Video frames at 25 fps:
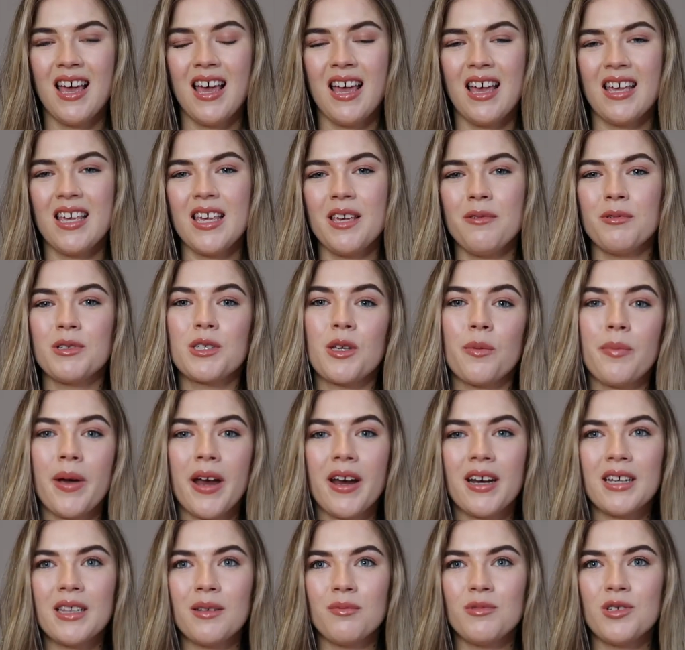he was
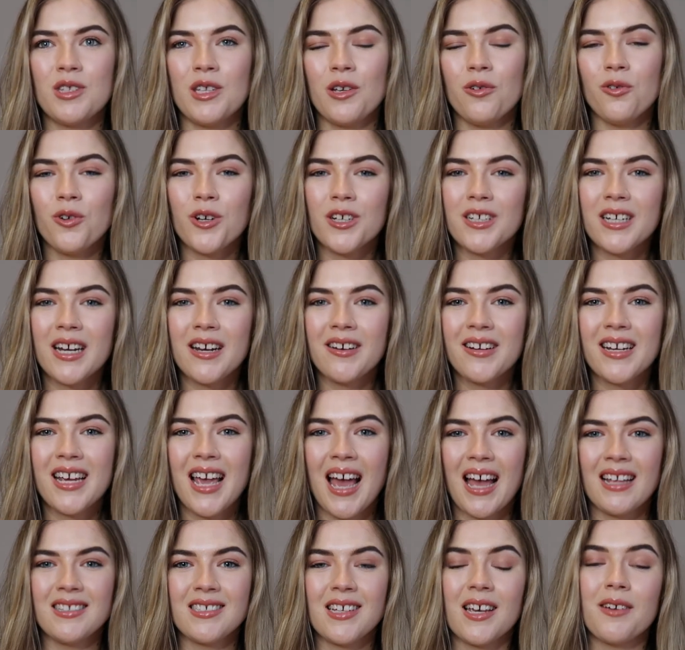comparing them to The Ordinary,
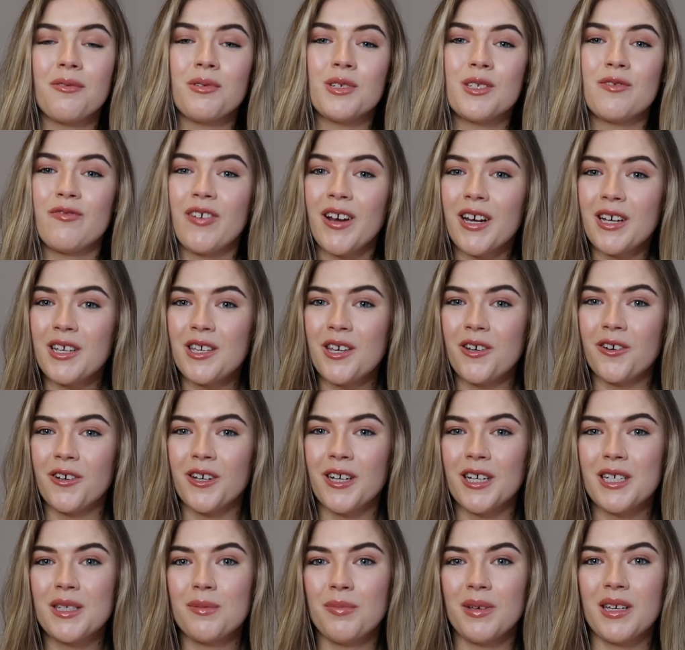and I was very
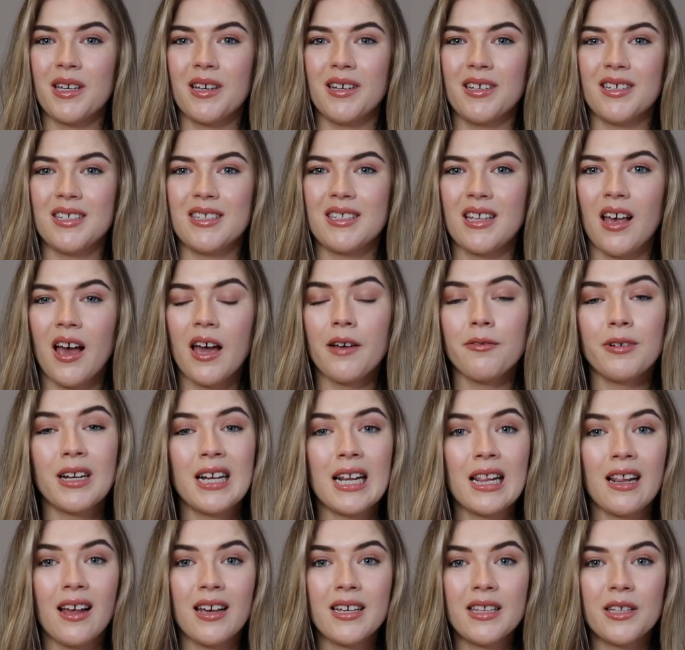curious because I
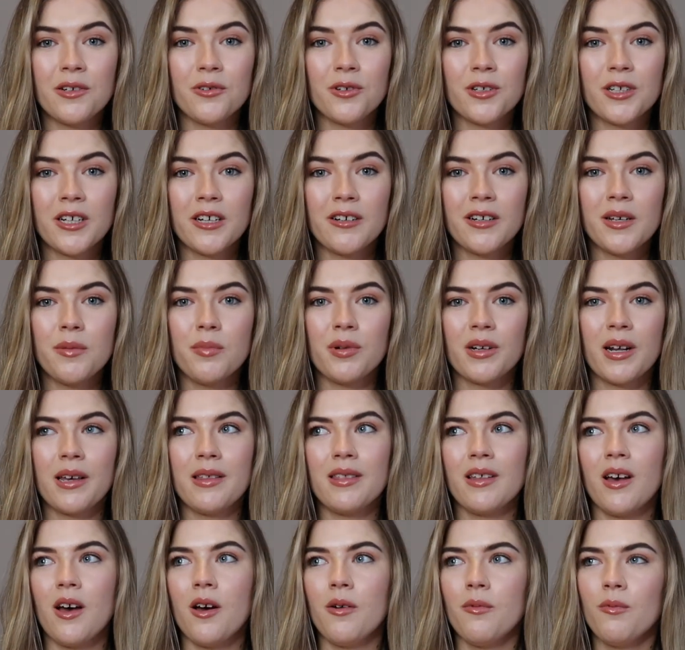really like The Ordinary, but I
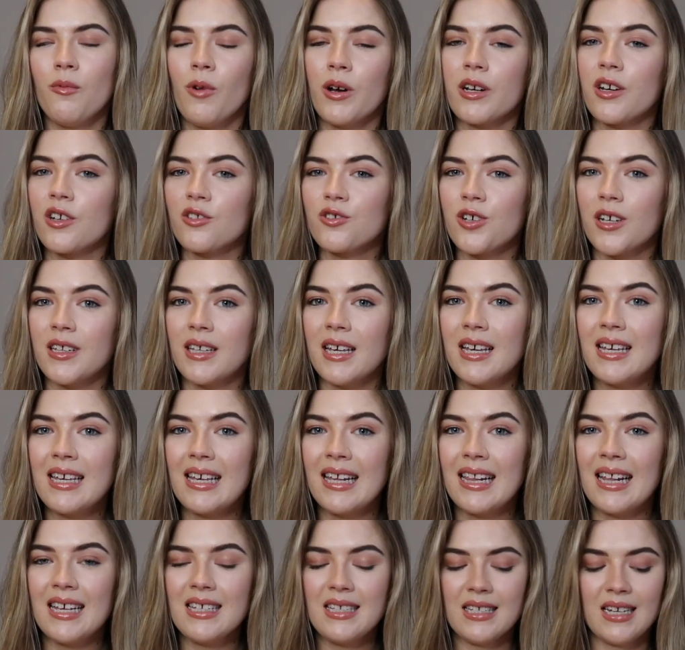thought, why not try the
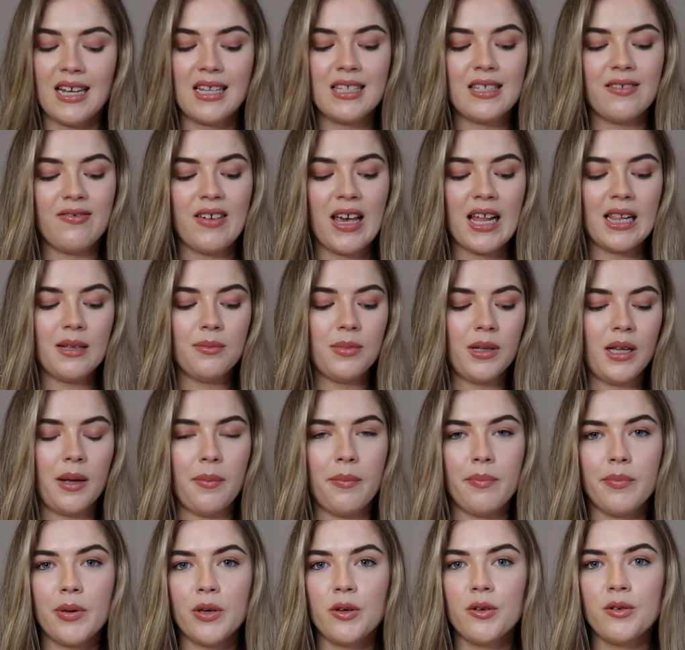Inky List? It's available
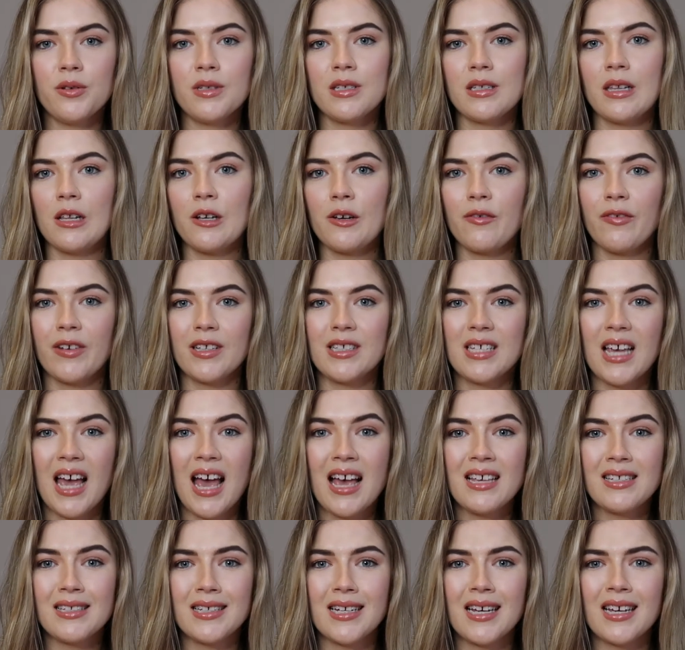at Boots, look
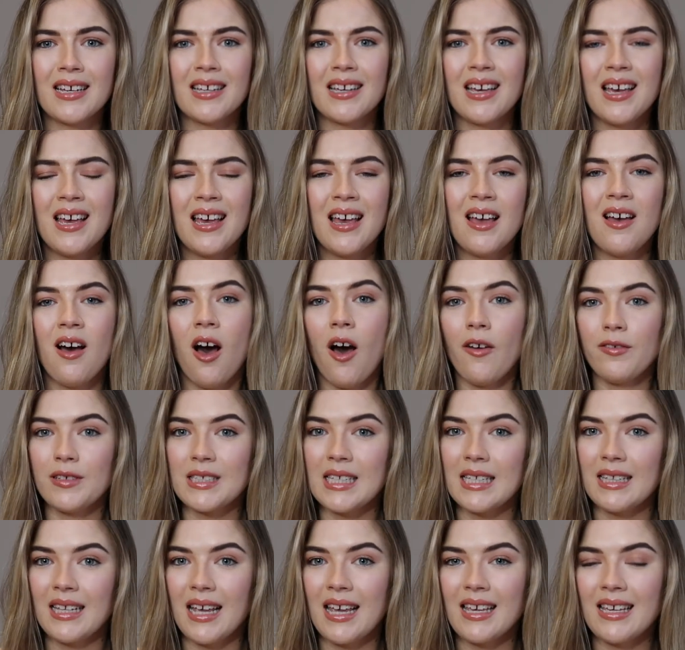fantastic.
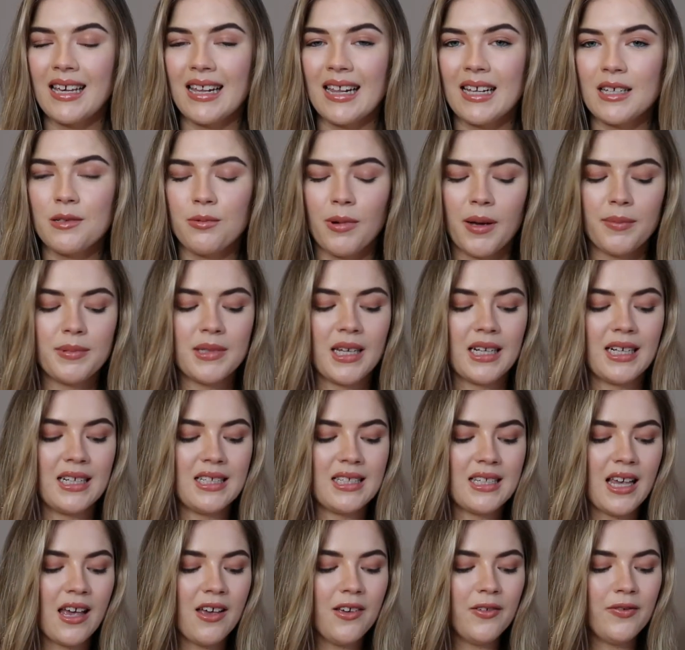Obviously the Inky List website
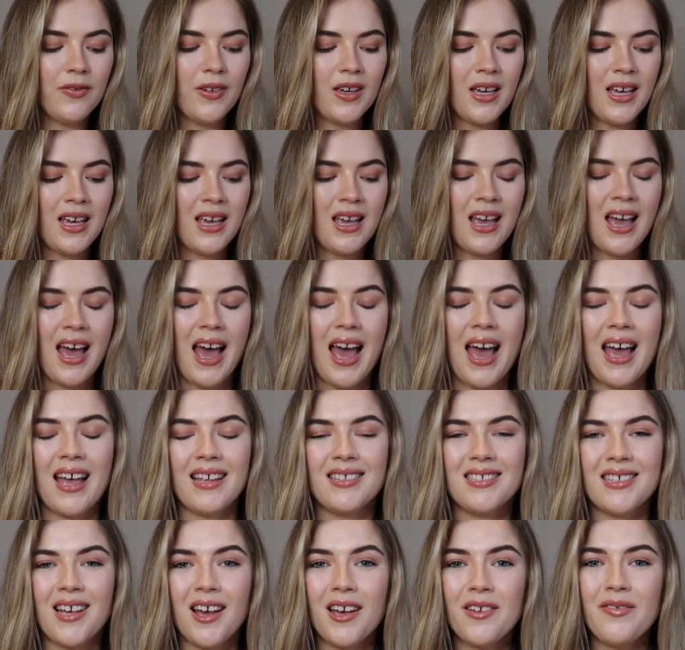itself.
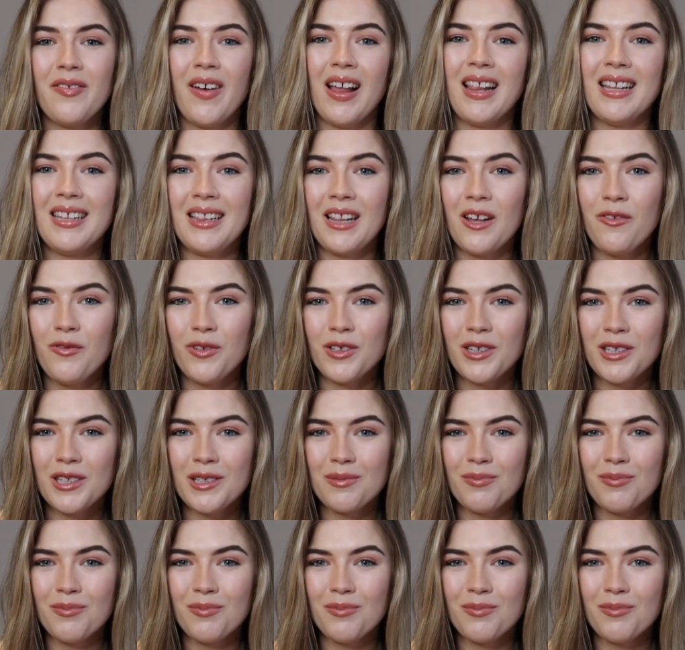And I fell in love with this